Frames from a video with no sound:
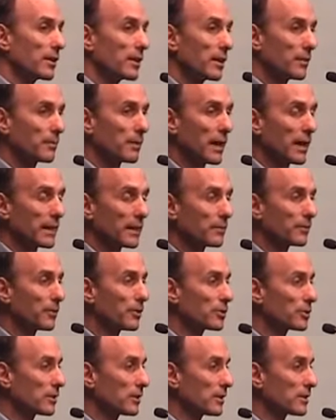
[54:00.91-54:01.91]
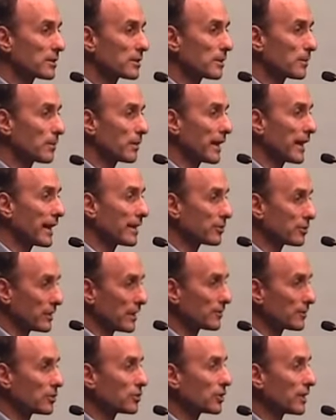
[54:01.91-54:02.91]
The pocket version lists the brands,
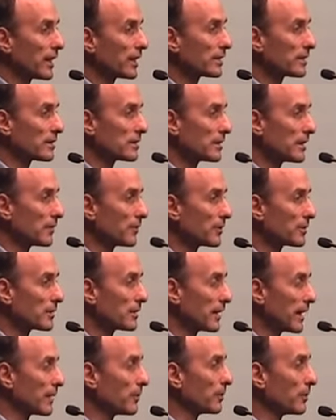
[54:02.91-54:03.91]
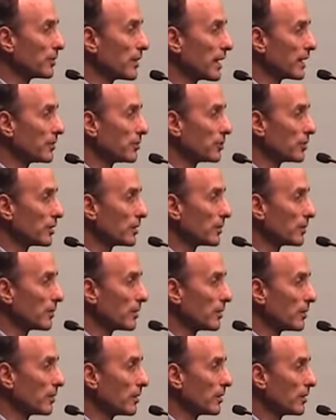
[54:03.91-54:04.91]
and you have to check to see if it's labeled
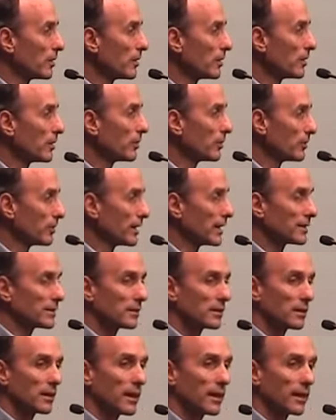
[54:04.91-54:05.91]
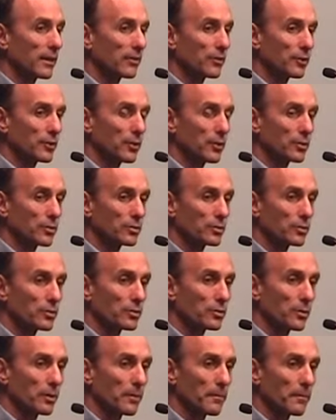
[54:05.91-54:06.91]
non-GMO when you get to the aisle of the grocery
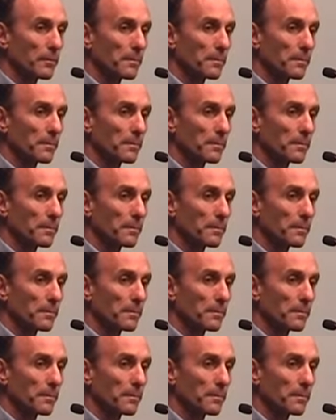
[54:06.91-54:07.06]
store.